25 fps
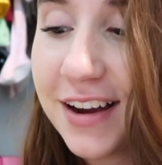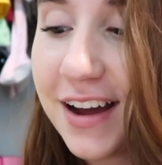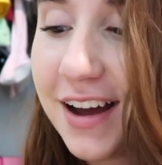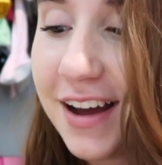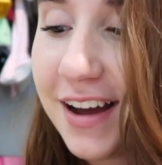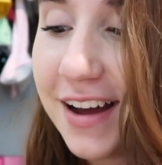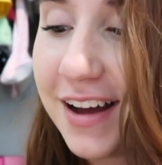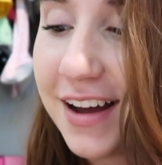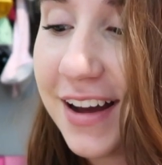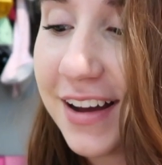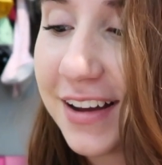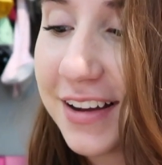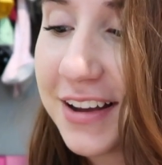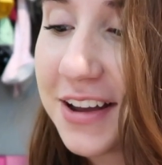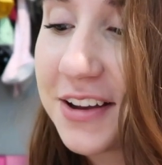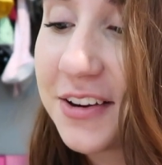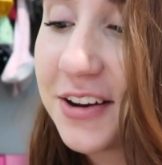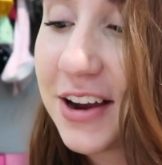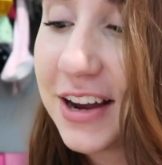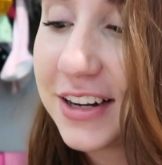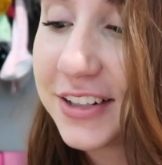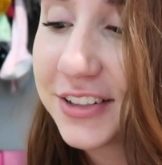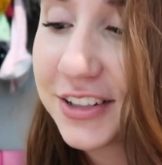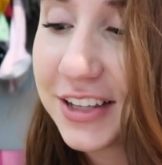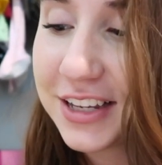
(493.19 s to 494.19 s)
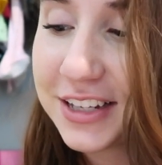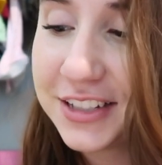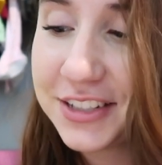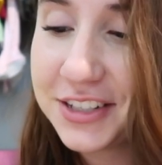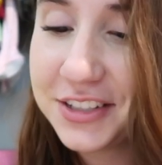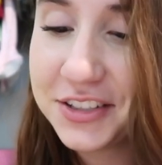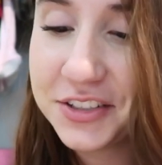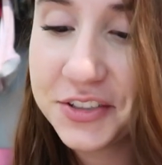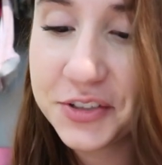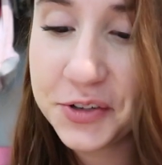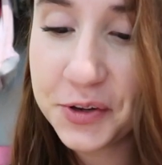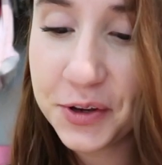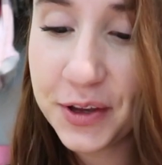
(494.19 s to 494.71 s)
Haha,
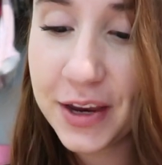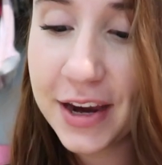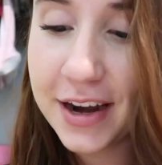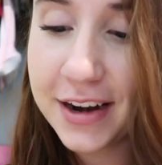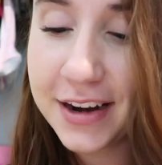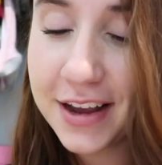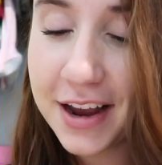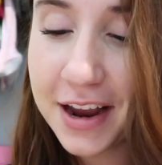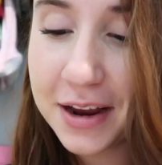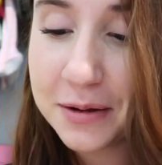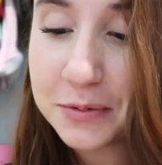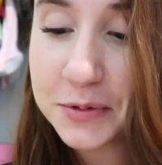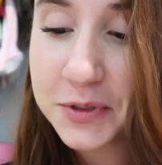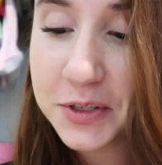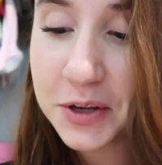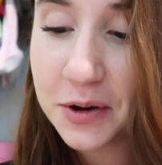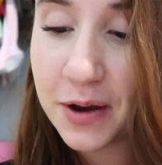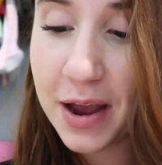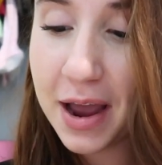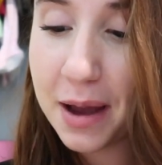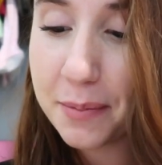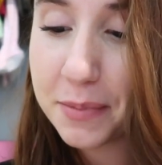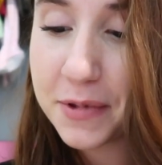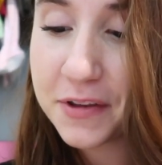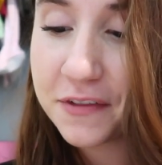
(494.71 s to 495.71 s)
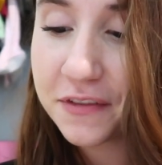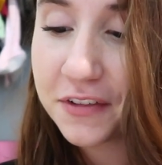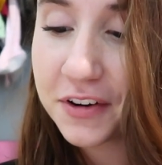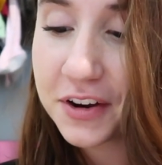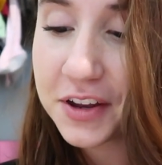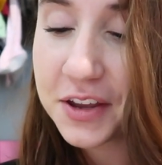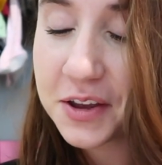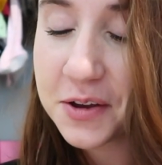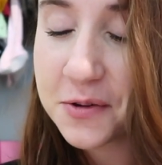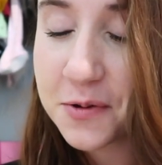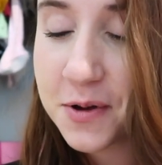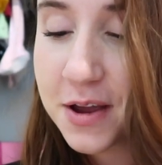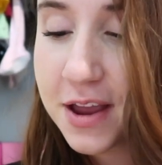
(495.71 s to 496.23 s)
congratulations, Juliana. I am so happy for
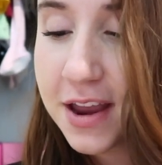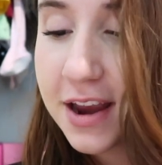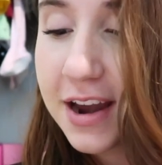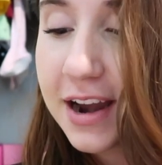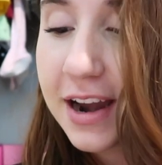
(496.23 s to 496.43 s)
you.